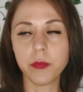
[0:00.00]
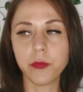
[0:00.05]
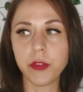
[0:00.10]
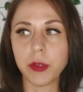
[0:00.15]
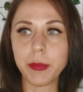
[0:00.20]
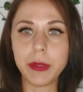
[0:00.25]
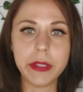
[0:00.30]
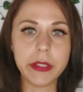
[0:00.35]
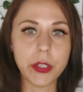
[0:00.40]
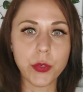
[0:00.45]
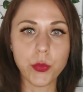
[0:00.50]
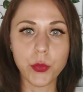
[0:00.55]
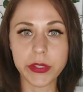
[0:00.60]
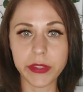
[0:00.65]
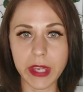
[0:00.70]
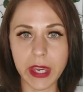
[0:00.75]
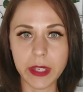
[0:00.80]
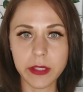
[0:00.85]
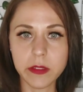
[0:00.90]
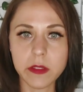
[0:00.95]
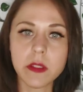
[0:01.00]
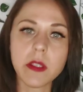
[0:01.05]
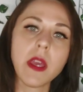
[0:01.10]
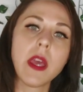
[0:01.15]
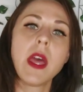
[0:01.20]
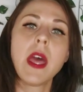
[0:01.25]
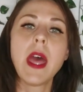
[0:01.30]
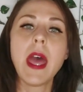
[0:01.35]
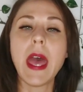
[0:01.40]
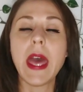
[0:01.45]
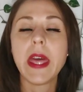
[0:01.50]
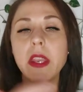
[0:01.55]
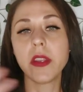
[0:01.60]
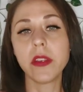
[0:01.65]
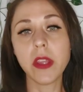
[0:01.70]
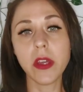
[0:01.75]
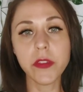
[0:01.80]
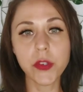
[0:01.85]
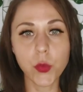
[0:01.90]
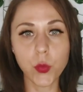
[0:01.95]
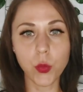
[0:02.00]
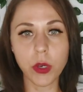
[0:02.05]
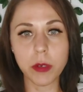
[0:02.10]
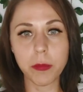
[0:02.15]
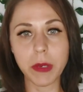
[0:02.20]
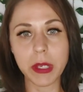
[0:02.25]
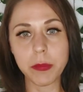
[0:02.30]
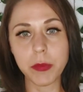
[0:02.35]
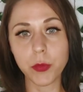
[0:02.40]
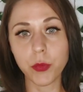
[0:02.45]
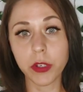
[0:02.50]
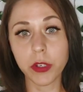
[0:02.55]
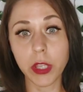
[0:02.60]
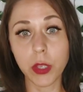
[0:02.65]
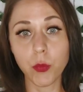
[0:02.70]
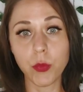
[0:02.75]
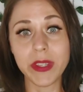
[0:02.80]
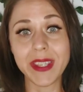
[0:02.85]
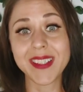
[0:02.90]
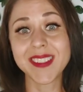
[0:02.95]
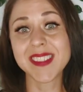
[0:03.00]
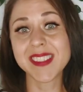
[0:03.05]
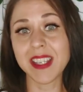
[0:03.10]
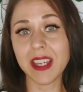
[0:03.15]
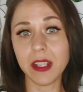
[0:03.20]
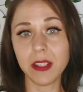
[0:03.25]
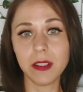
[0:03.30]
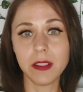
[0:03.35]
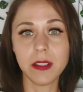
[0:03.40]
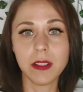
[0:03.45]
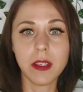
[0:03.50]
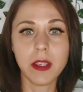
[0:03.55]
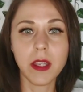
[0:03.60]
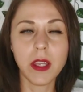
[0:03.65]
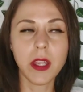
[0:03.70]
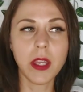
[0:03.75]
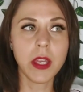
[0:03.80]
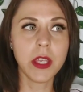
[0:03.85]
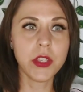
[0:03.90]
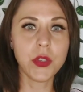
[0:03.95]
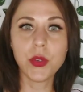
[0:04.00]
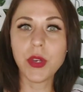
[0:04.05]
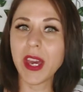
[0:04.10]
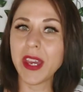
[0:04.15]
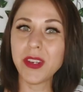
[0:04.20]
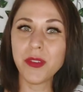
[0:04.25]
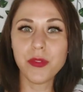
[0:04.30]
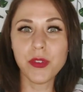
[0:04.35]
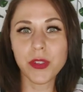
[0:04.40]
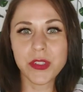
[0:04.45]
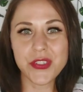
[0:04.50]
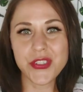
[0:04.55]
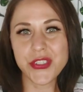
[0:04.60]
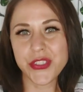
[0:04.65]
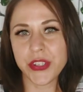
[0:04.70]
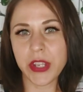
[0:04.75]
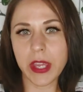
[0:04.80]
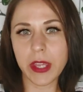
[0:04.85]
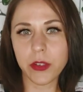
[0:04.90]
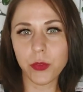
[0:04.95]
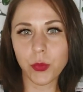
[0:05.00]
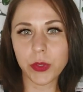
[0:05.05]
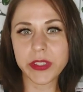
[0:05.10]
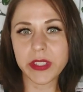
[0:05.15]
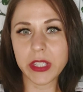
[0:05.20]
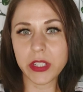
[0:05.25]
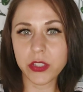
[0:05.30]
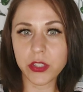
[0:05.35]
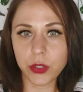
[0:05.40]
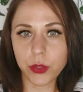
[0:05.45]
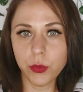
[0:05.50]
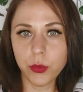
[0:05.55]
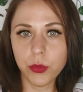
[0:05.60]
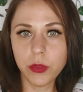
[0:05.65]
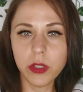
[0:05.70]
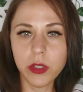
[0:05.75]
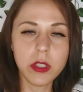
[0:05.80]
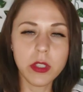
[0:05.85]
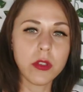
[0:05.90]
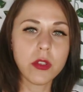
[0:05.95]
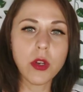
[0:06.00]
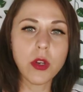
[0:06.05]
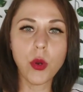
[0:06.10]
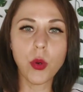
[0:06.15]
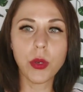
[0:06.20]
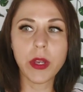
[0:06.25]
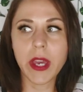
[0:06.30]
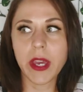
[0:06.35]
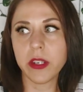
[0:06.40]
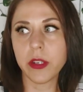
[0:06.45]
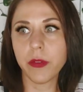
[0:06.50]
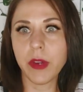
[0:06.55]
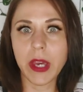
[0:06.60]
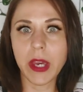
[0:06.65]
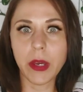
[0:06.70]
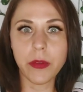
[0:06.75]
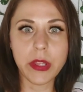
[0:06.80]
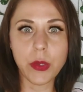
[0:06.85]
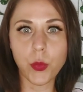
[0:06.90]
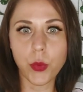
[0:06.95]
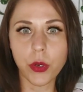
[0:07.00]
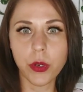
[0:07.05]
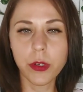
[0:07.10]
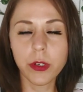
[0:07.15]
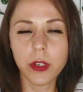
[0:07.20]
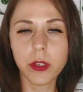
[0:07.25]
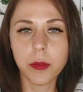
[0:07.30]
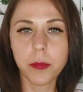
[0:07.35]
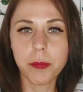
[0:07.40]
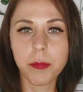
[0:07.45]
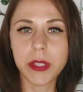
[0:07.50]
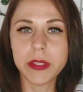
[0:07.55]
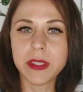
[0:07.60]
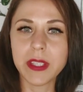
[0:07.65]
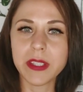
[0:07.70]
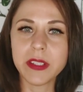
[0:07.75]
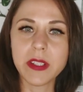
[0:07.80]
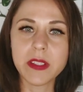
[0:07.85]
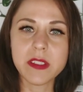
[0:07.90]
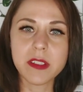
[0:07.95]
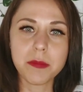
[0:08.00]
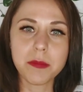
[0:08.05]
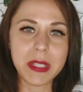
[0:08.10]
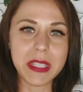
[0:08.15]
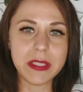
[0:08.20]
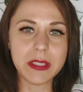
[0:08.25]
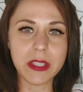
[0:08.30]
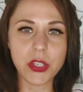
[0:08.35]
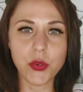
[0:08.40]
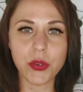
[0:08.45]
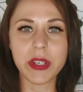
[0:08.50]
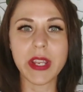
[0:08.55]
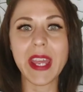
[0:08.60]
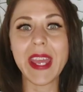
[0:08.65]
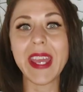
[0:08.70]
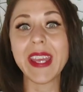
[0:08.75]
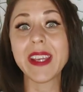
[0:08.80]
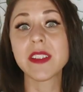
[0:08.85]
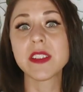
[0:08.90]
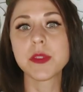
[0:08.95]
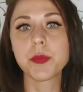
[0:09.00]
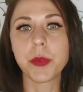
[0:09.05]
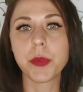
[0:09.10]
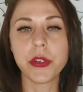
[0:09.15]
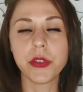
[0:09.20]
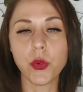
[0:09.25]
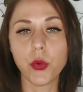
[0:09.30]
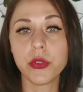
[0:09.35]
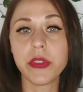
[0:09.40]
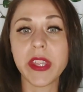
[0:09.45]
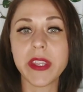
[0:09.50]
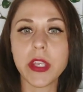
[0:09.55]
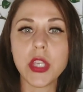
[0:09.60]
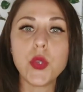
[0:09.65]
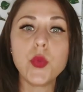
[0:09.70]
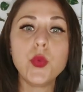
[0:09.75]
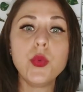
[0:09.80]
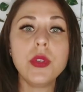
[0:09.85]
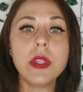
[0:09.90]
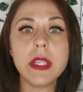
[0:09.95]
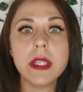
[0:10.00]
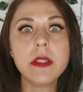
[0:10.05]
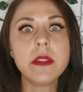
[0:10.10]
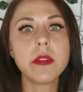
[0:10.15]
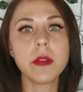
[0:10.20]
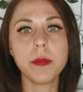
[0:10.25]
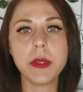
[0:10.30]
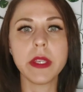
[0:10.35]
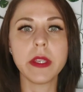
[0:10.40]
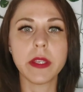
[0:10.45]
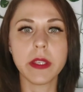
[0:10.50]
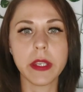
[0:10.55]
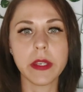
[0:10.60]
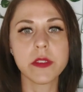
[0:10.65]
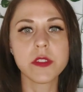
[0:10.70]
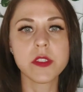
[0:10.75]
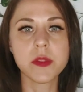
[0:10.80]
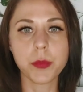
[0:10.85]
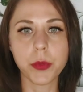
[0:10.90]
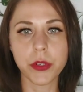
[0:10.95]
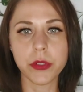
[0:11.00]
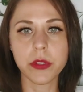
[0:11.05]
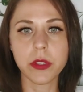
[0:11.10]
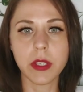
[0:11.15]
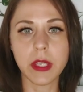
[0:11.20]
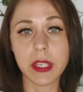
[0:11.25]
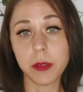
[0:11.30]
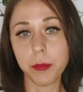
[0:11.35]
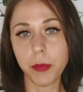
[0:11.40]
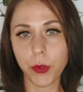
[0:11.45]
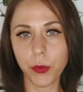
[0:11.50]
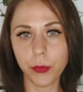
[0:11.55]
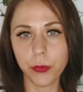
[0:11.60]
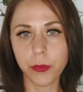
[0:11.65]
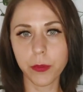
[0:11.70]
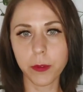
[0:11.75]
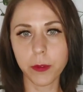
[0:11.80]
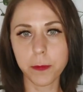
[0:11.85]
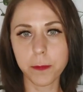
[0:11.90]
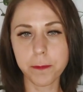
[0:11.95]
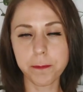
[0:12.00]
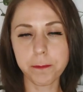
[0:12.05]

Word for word: familiar with that. And another one might be working with Excel. You kind of understand what they do, you know kind of how they work, but that doesn't mean that you're an expert or that you need to be an expert in both.